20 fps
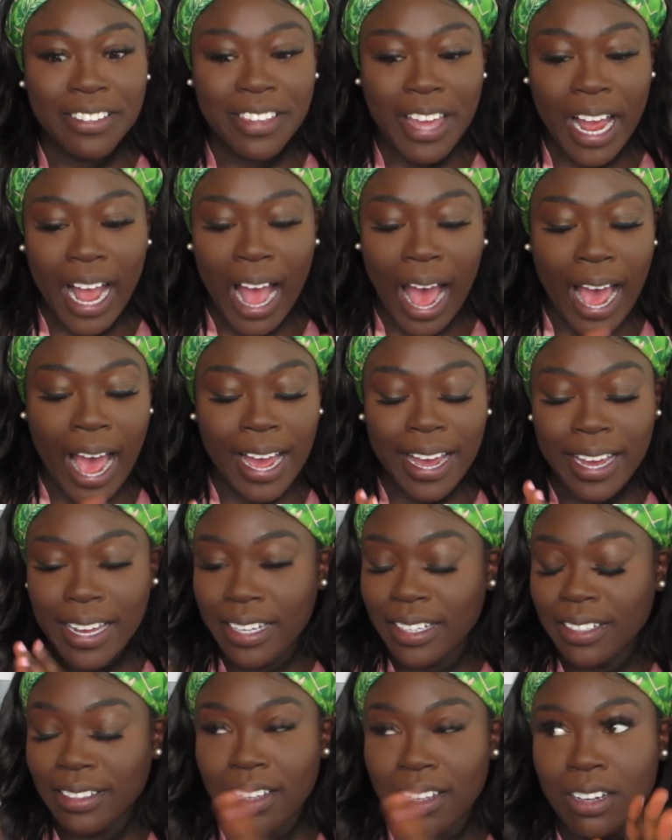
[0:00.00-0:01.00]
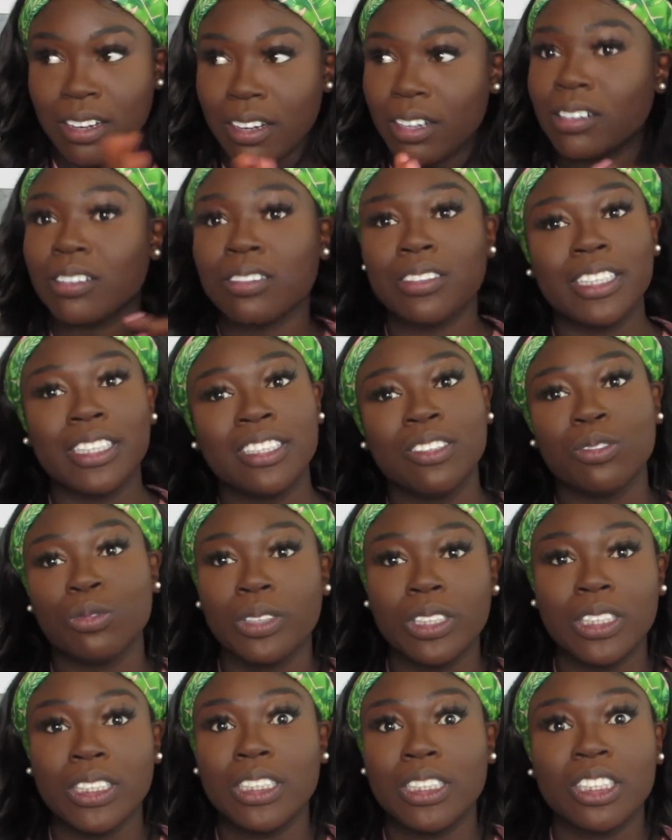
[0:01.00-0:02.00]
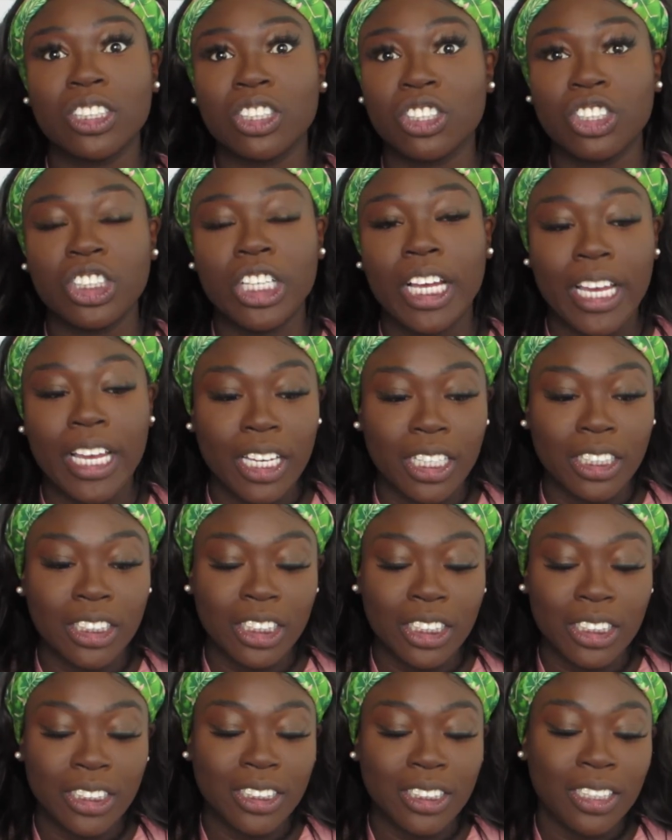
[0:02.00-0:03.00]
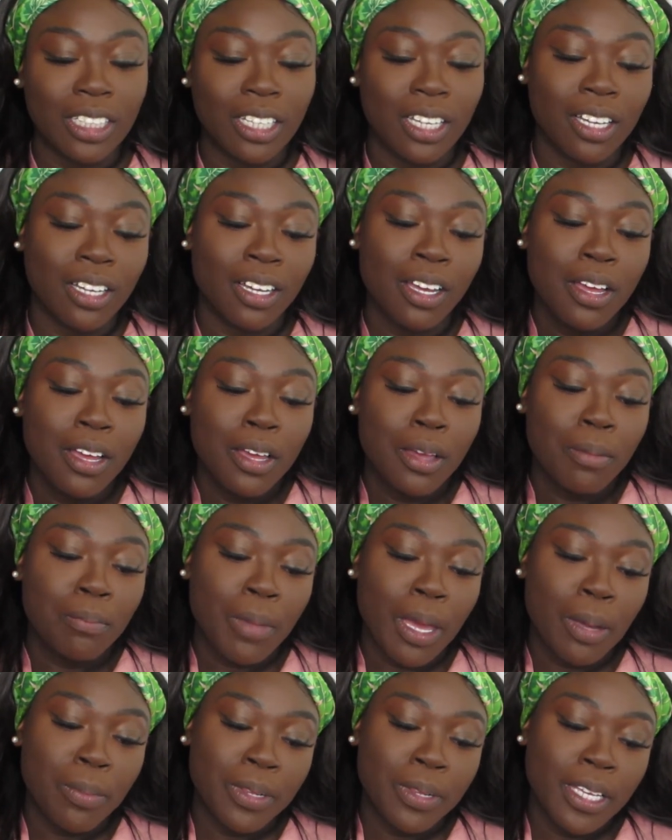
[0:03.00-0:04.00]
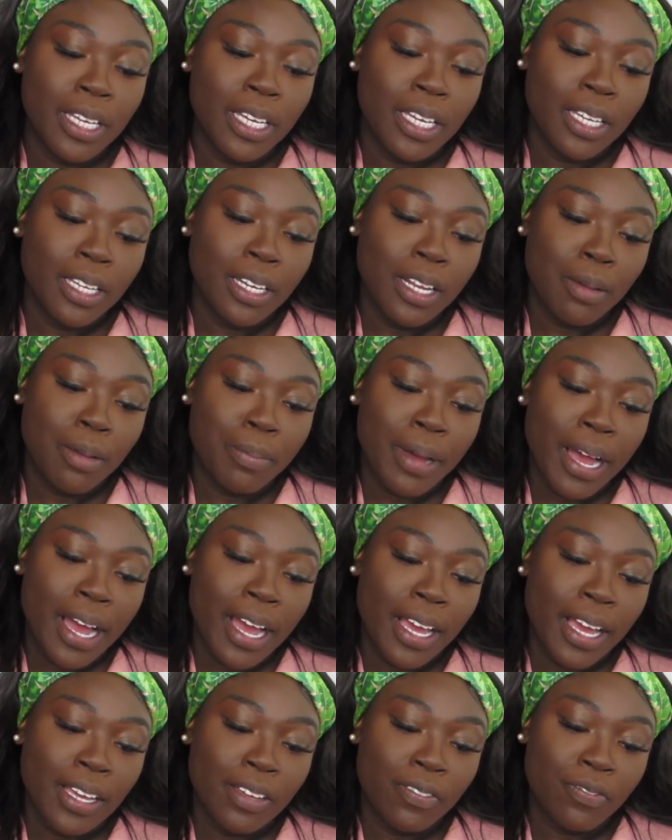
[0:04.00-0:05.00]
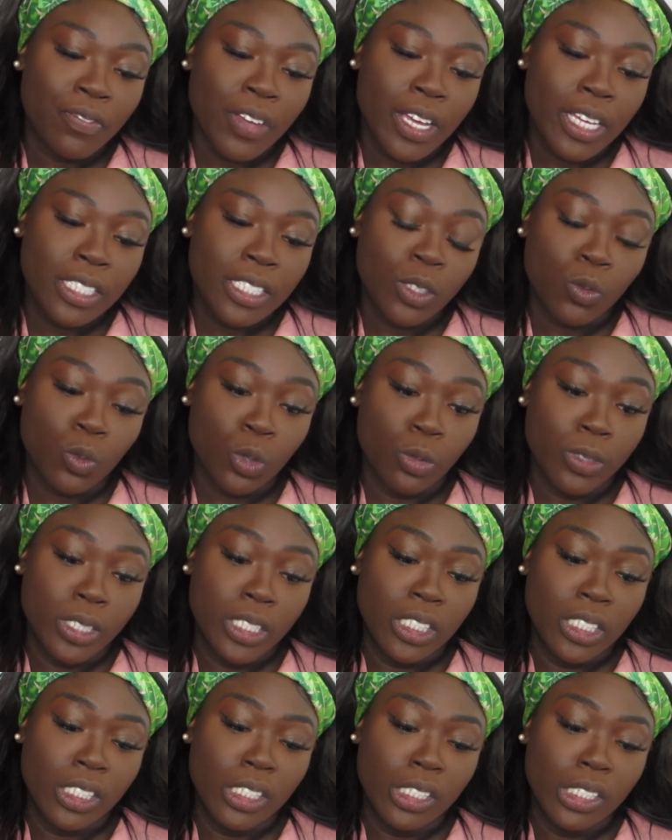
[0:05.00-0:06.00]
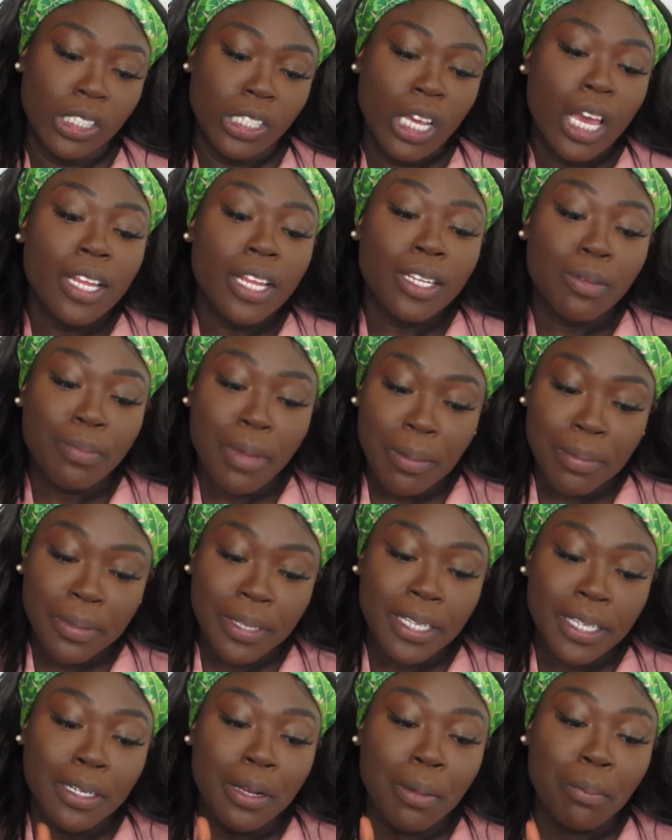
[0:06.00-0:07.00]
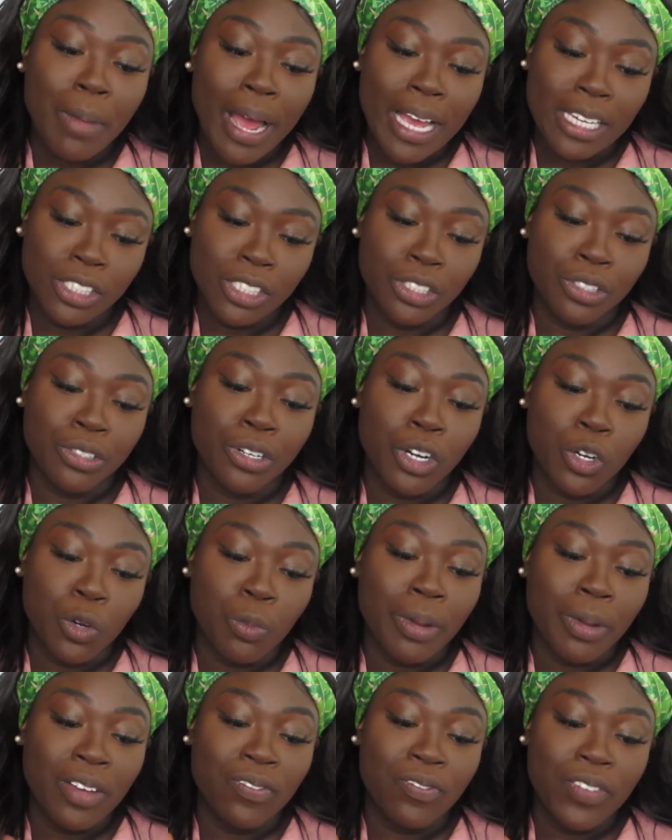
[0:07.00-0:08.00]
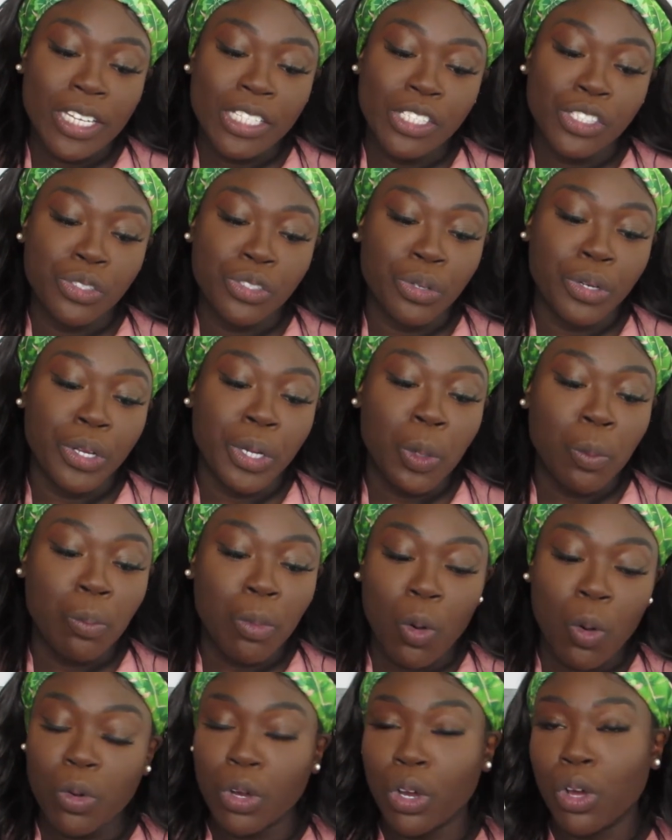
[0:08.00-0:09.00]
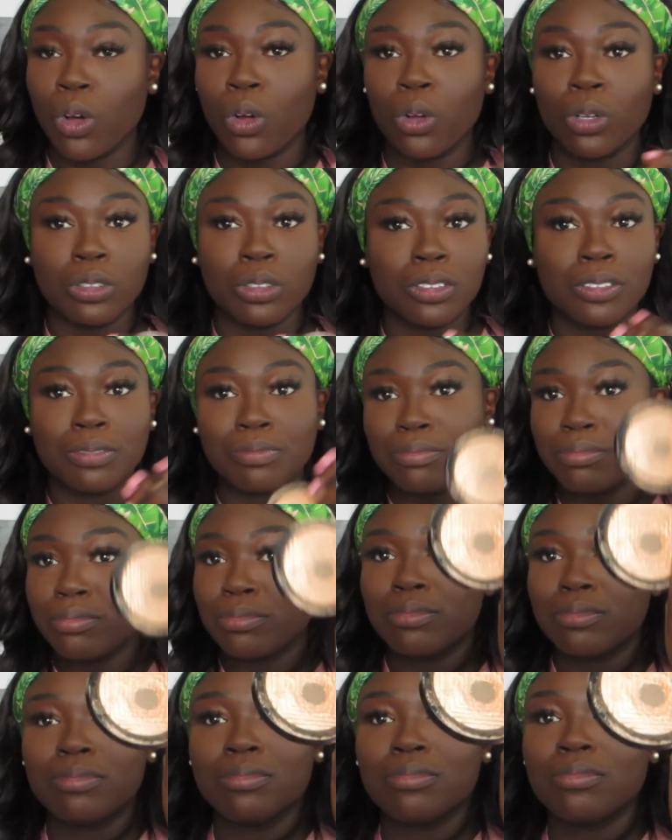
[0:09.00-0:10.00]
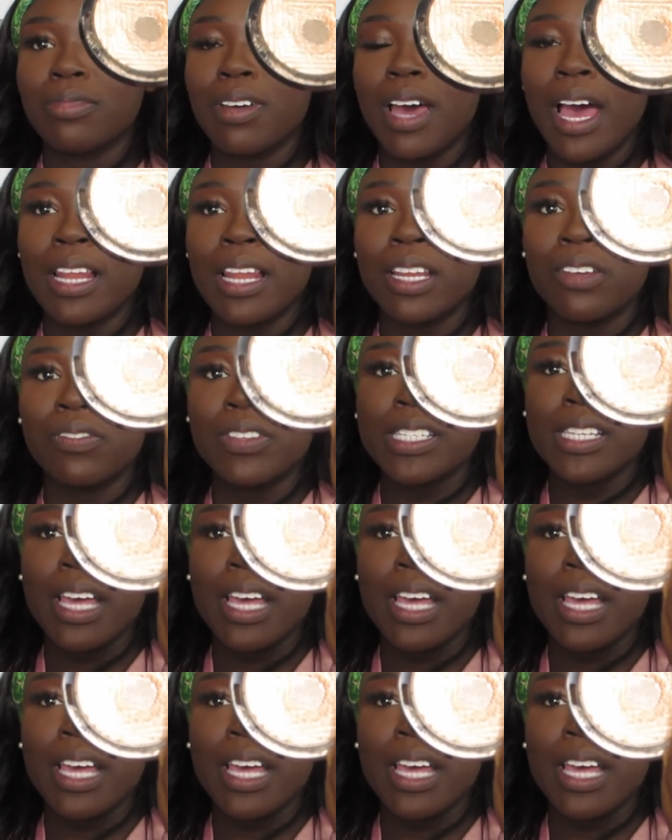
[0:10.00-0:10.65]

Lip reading: that y'all know, this really doesn't change. It's the Maybelline by Face, well, what is this? The Maybelline Master Chrome by Face Studio Molten Gold. I love this